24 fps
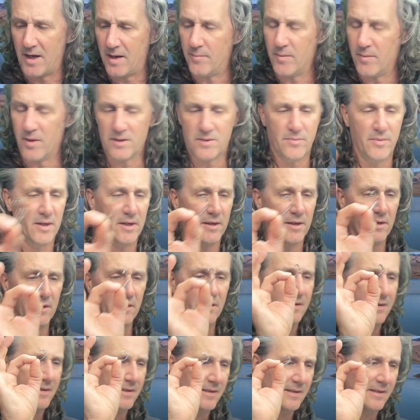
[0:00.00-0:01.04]
much bigger.
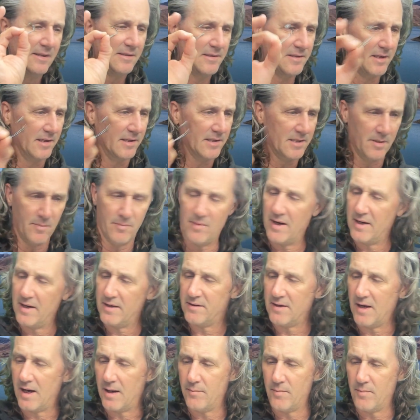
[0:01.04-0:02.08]
Doesn't make
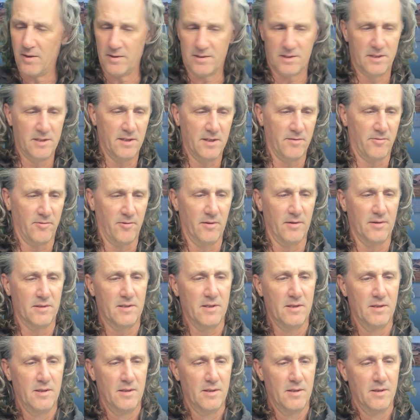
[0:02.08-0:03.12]
that much difference.
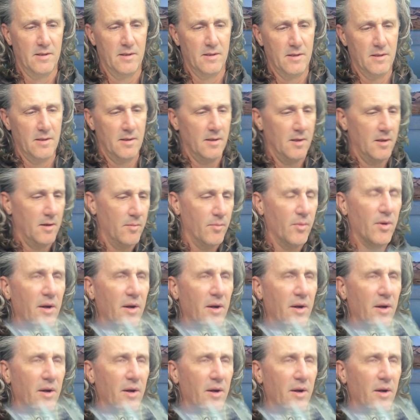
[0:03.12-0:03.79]
But